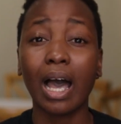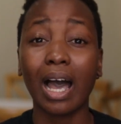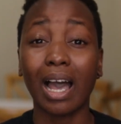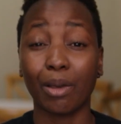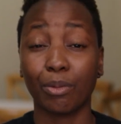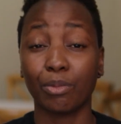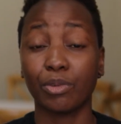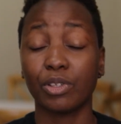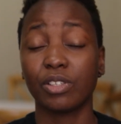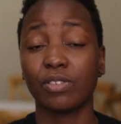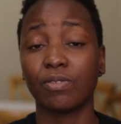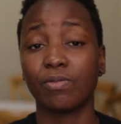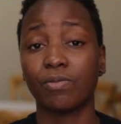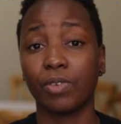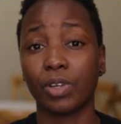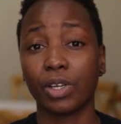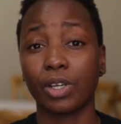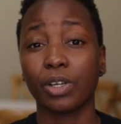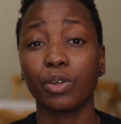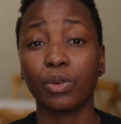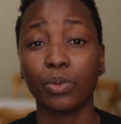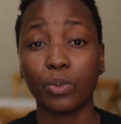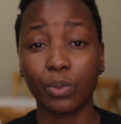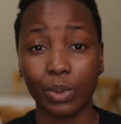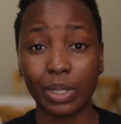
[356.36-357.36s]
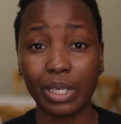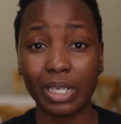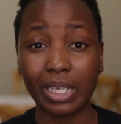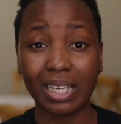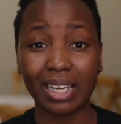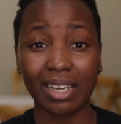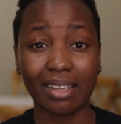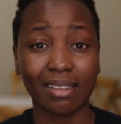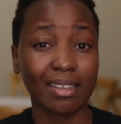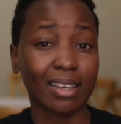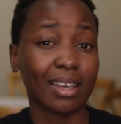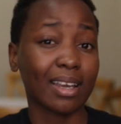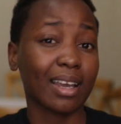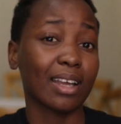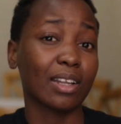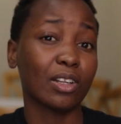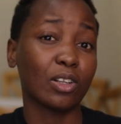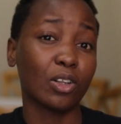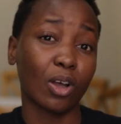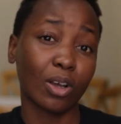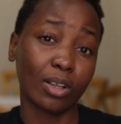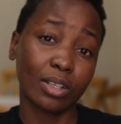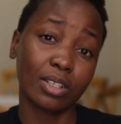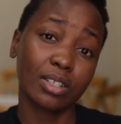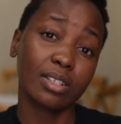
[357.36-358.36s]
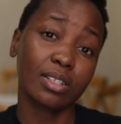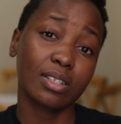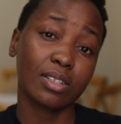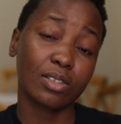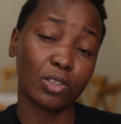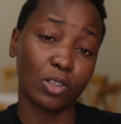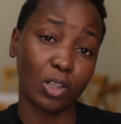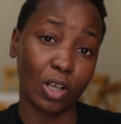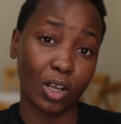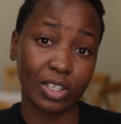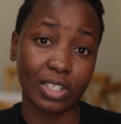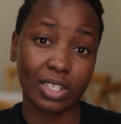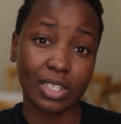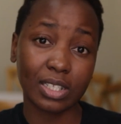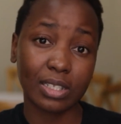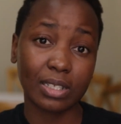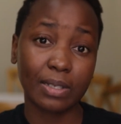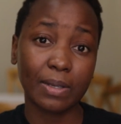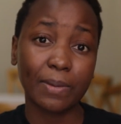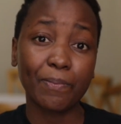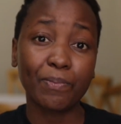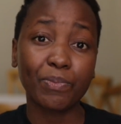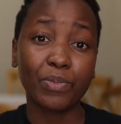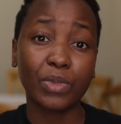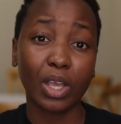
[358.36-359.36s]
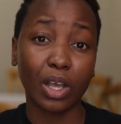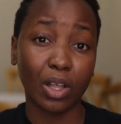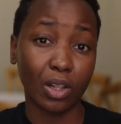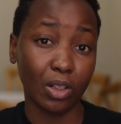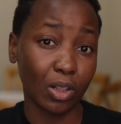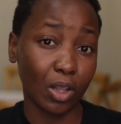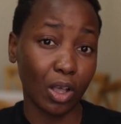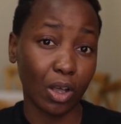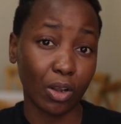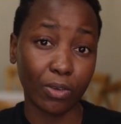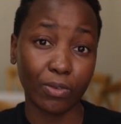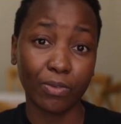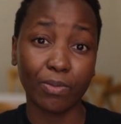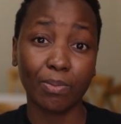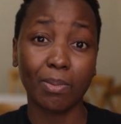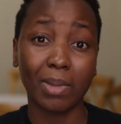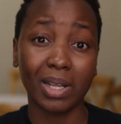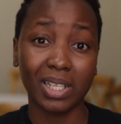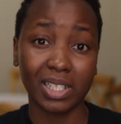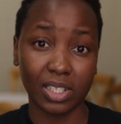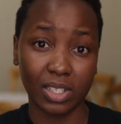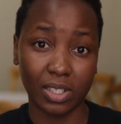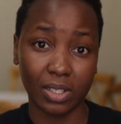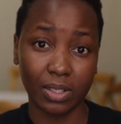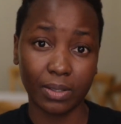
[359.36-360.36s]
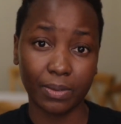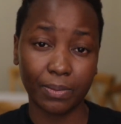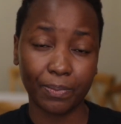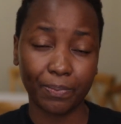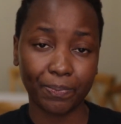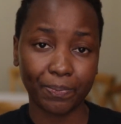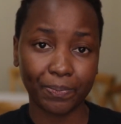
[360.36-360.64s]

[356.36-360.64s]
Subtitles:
I was very weak. I think I'd lost a lot of muscle.